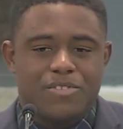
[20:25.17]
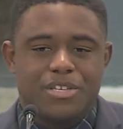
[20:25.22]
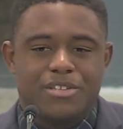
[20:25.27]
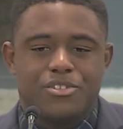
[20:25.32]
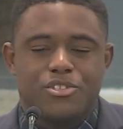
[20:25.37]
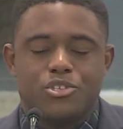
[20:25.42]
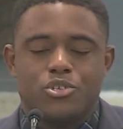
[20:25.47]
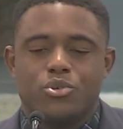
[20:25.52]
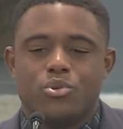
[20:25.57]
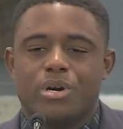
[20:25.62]

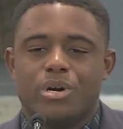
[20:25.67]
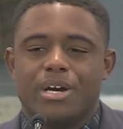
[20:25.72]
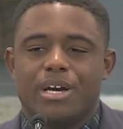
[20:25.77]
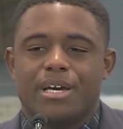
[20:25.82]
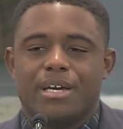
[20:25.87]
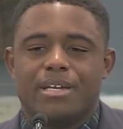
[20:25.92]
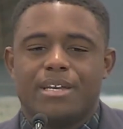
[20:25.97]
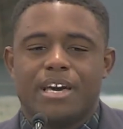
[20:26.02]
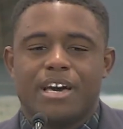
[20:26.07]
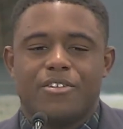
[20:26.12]
and to
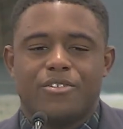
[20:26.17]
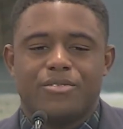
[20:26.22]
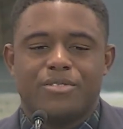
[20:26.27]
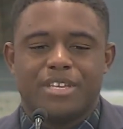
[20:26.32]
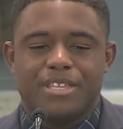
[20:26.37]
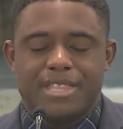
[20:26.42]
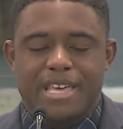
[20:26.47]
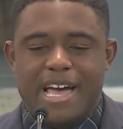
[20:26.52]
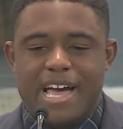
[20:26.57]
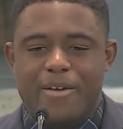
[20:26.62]
not
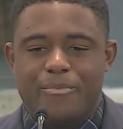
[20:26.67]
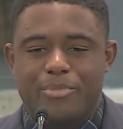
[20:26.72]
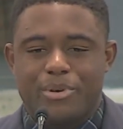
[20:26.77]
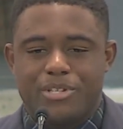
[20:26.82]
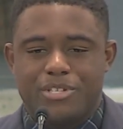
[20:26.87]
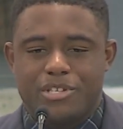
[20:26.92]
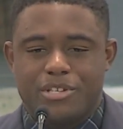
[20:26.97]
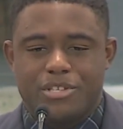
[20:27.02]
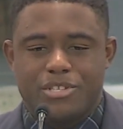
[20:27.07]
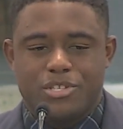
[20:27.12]
only that, but
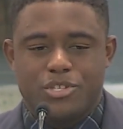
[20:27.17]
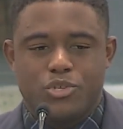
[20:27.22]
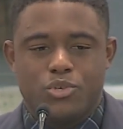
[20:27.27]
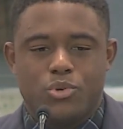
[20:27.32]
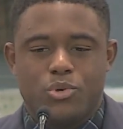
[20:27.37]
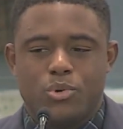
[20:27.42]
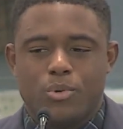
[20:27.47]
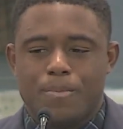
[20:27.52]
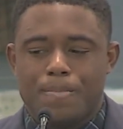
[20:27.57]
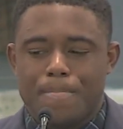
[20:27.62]
just to